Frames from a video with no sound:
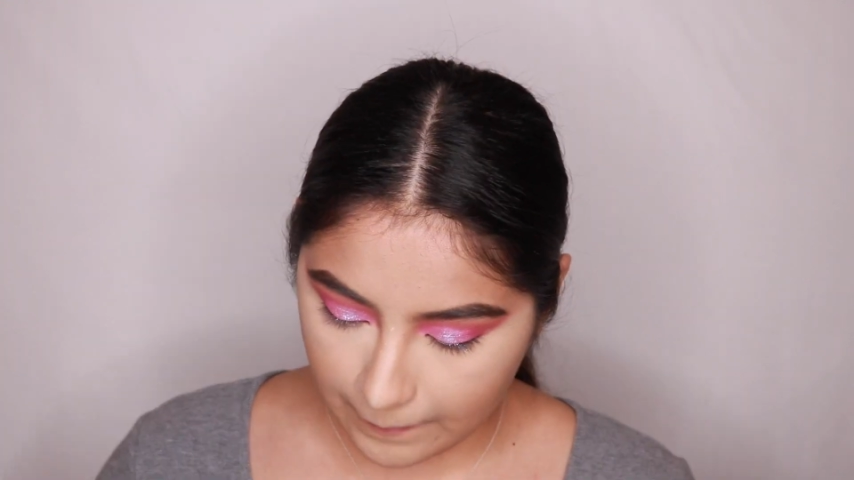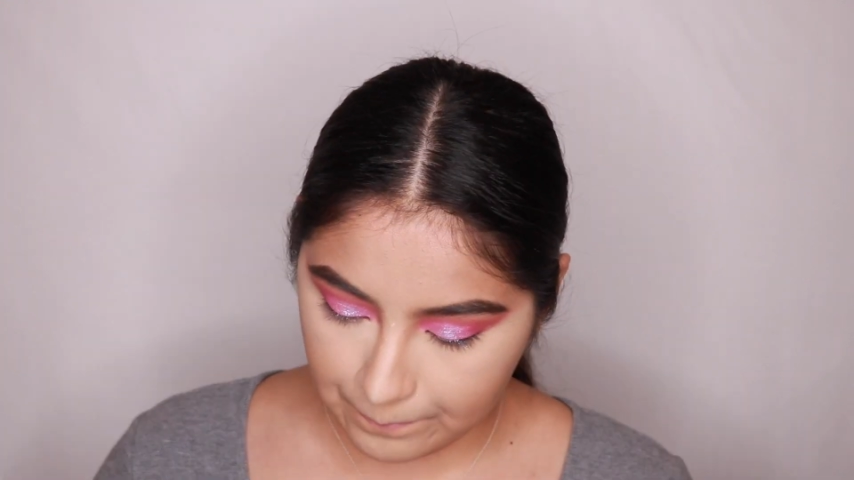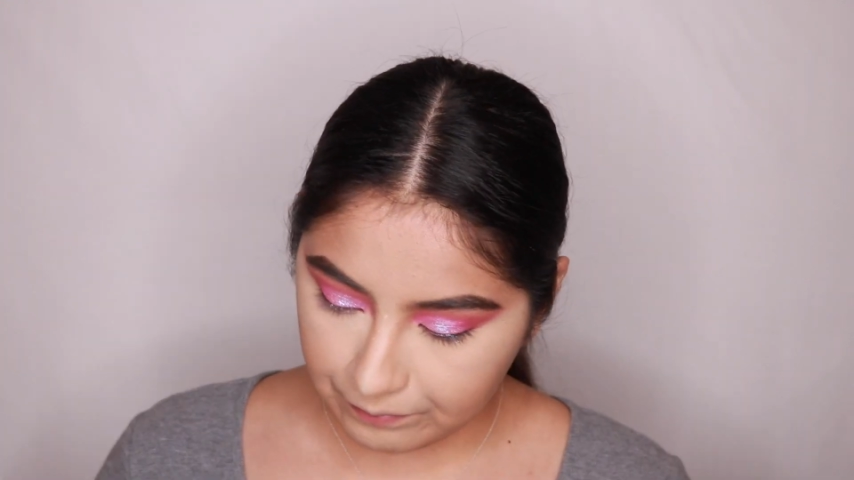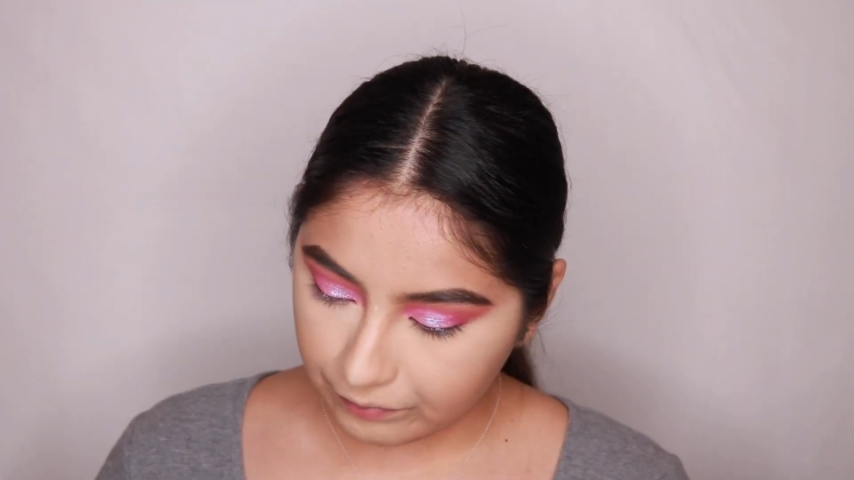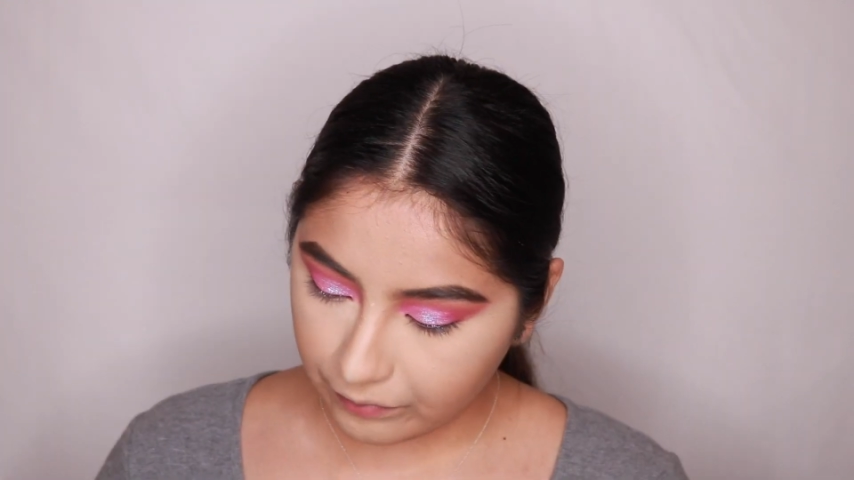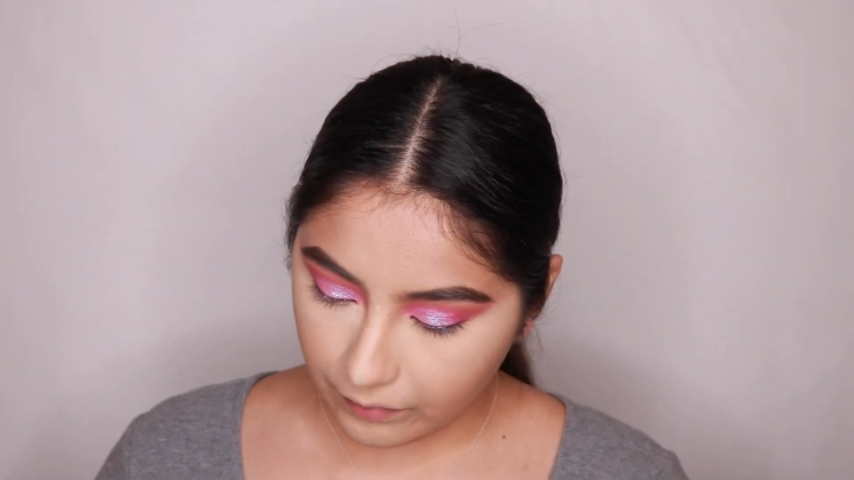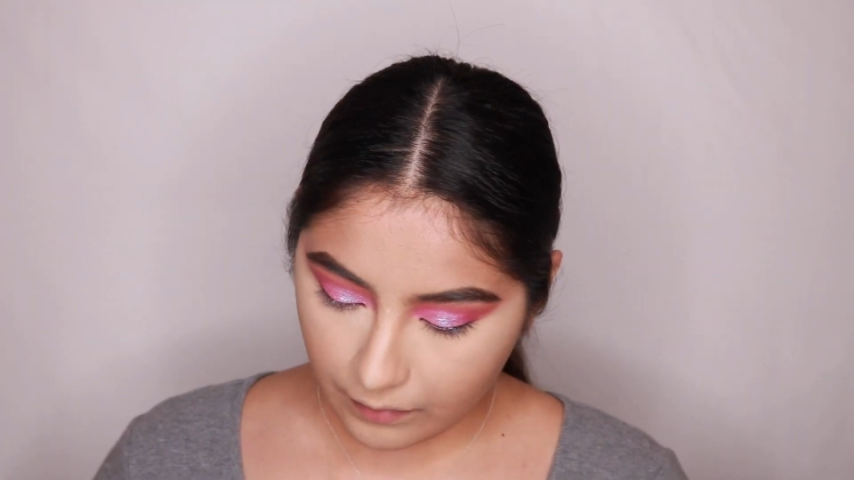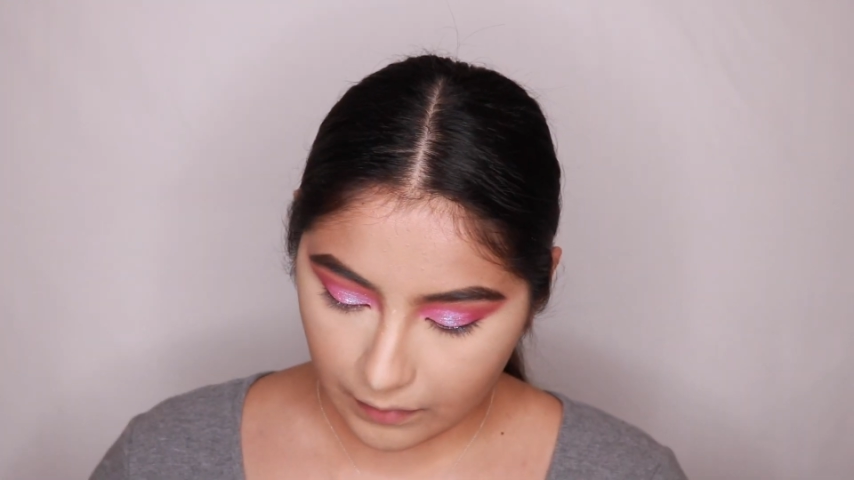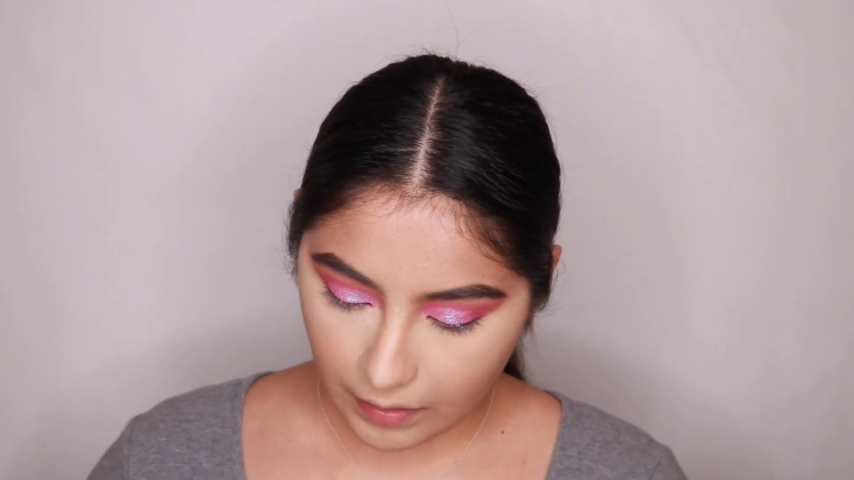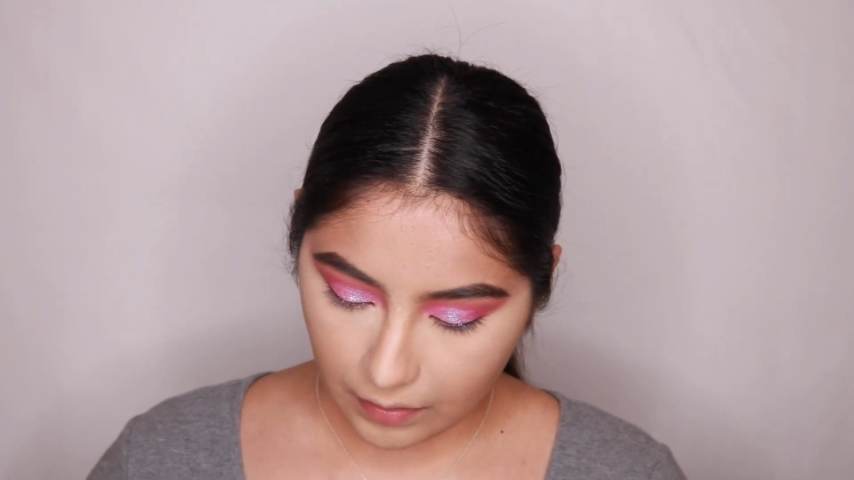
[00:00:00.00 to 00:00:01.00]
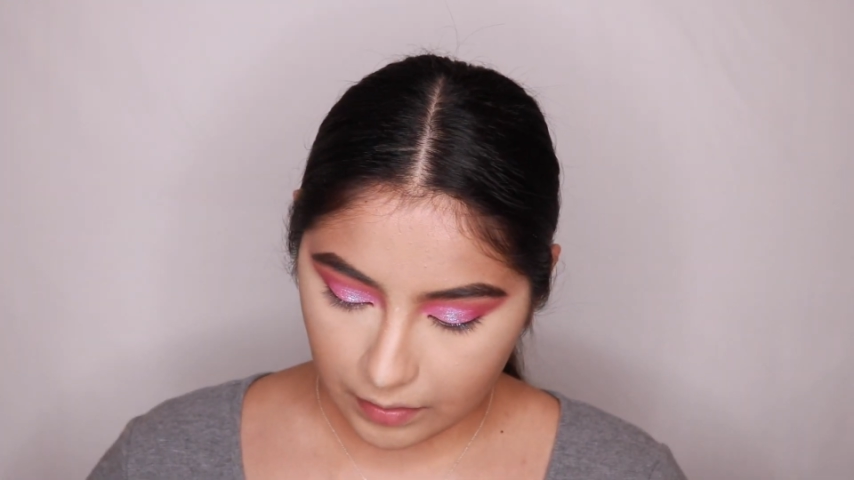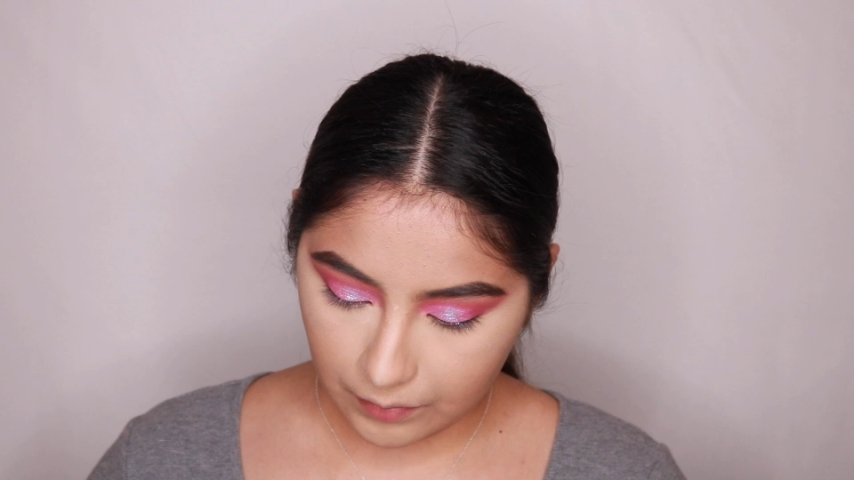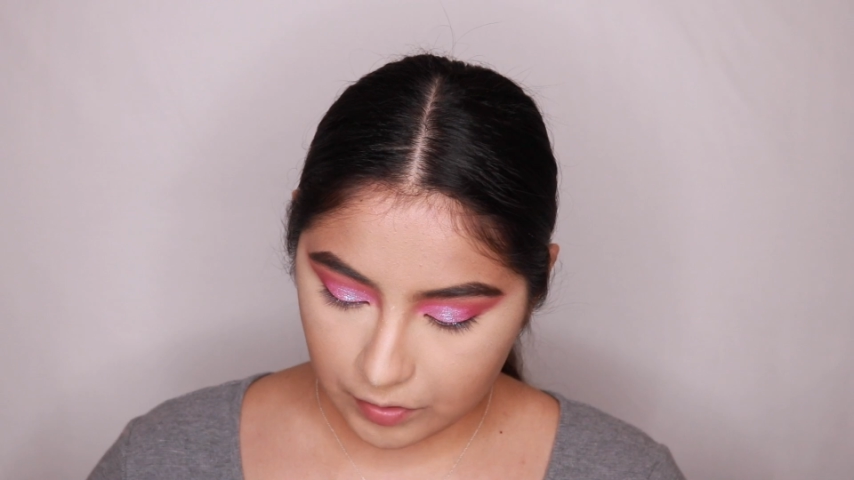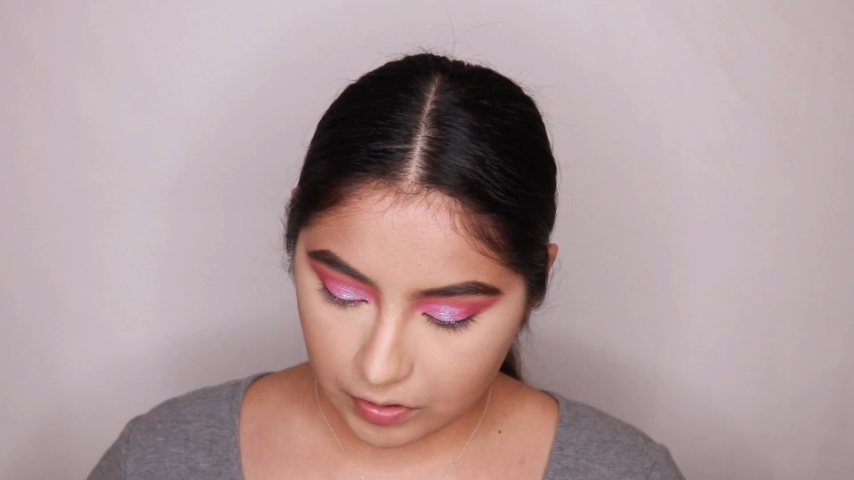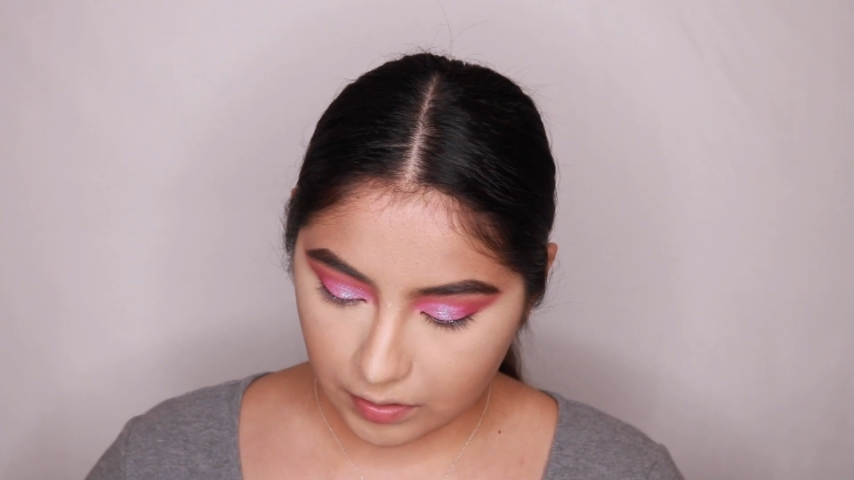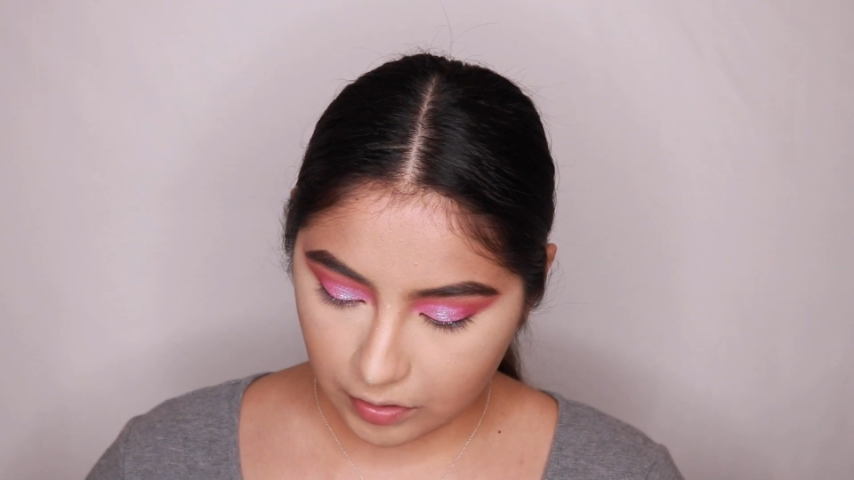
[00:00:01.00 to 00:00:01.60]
And I'm just